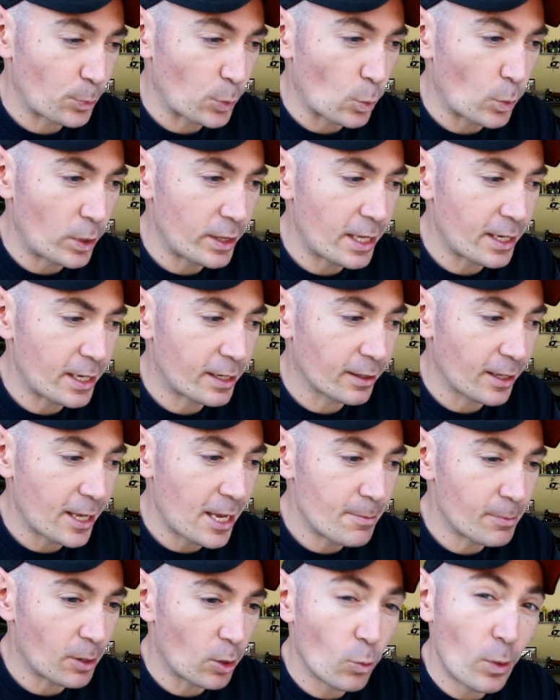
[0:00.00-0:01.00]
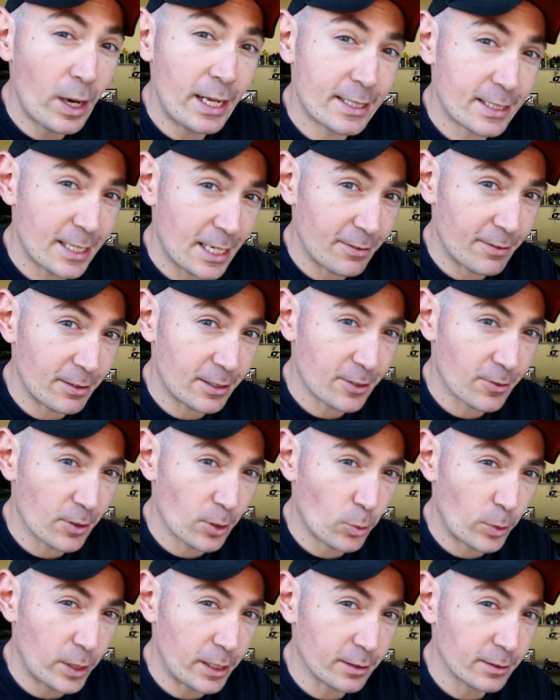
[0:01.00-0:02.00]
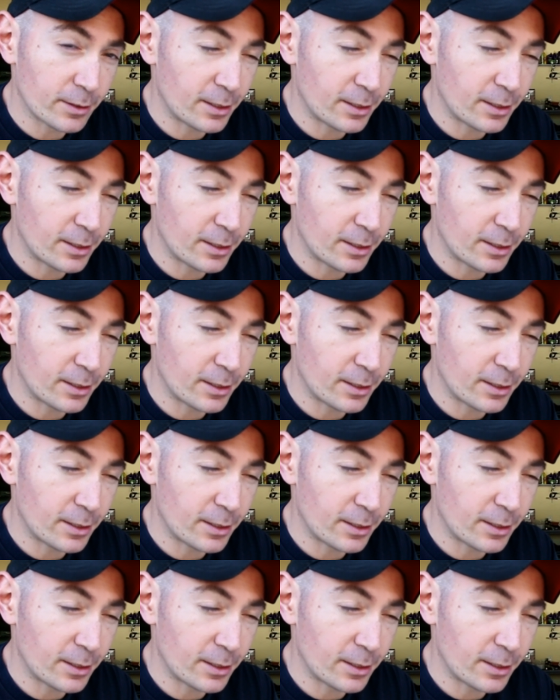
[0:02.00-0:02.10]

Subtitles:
When they claim a weight savings for the wheel,